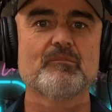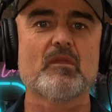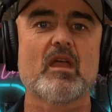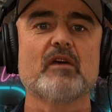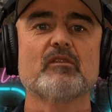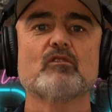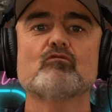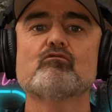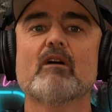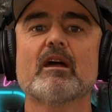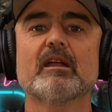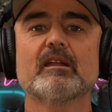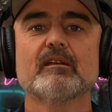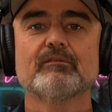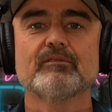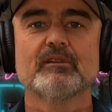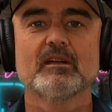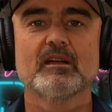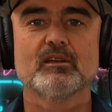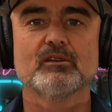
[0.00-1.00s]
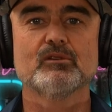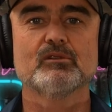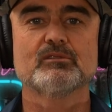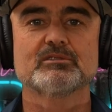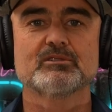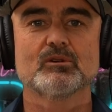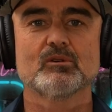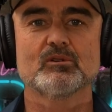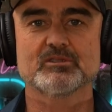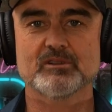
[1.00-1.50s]
And the rate of youth
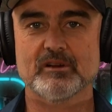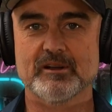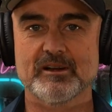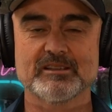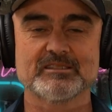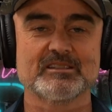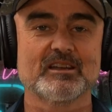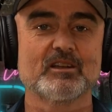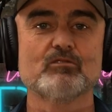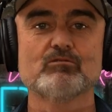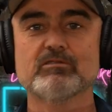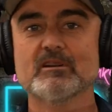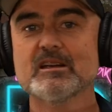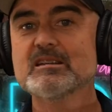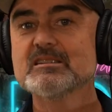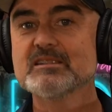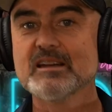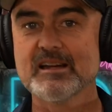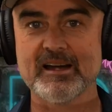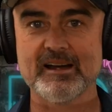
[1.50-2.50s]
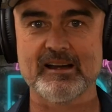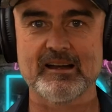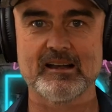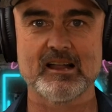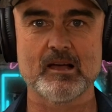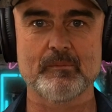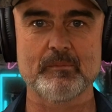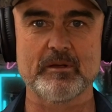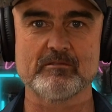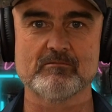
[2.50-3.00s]
suicide, it's increasing at an
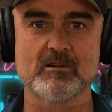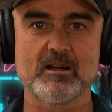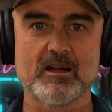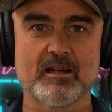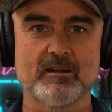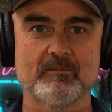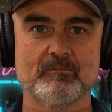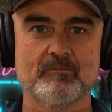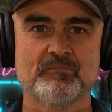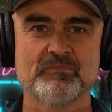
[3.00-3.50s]
alarming rate.